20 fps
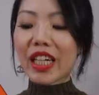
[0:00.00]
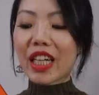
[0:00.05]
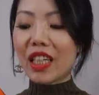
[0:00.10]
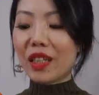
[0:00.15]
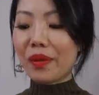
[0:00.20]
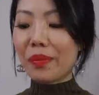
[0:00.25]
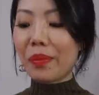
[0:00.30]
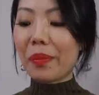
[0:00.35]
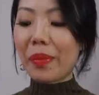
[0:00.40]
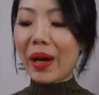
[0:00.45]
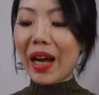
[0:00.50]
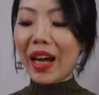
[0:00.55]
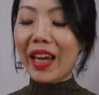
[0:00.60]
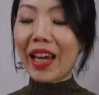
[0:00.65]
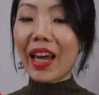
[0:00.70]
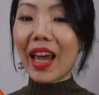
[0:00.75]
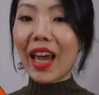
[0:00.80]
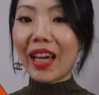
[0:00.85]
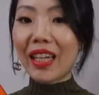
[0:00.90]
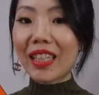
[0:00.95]
time
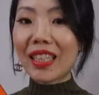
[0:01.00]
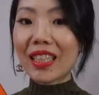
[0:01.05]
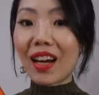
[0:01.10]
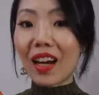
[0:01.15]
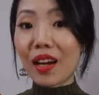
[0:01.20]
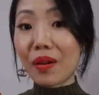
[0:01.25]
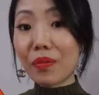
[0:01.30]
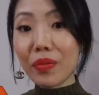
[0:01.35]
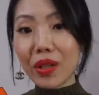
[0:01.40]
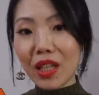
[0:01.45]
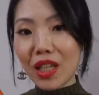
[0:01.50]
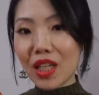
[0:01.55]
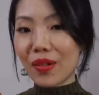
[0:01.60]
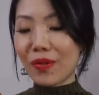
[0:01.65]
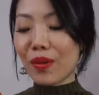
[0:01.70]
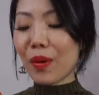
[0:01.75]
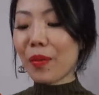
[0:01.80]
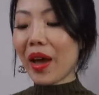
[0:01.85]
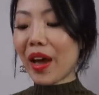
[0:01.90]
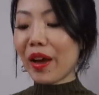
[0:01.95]
buying a timepiece
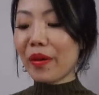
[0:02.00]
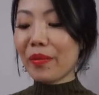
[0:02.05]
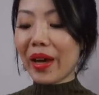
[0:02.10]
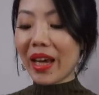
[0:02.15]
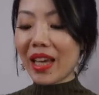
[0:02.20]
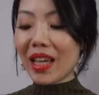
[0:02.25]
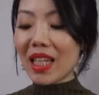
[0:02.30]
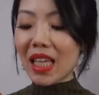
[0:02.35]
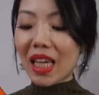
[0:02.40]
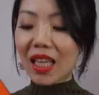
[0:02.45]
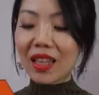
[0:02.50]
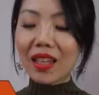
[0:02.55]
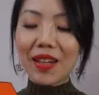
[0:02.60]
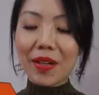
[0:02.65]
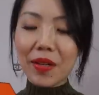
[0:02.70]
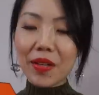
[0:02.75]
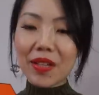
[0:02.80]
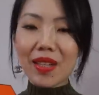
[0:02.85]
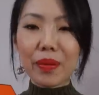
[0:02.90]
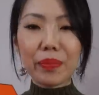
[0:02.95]
from Hermes, and
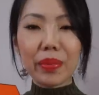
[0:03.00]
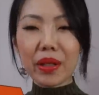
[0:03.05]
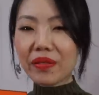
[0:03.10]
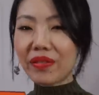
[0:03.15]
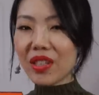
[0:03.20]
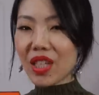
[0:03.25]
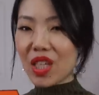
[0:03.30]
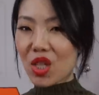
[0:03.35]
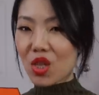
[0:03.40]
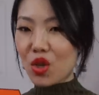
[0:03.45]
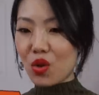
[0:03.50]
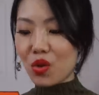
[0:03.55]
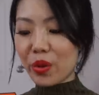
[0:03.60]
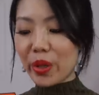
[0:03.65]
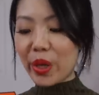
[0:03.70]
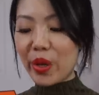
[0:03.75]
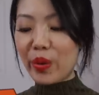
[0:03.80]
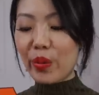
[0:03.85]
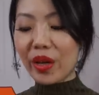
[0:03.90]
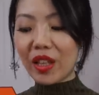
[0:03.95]
there is a bit of a
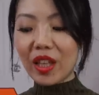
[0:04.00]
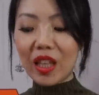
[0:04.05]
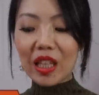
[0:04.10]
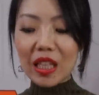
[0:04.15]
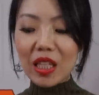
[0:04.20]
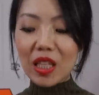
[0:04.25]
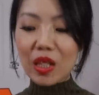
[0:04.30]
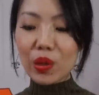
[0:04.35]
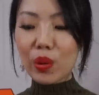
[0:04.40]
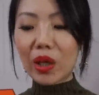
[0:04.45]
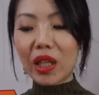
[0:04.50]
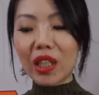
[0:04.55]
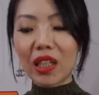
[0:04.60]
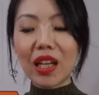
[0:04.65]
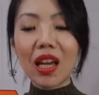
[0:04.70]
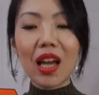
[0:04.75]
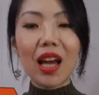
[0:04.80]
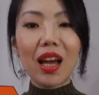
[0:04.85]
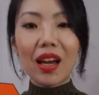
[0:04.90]
story with this one.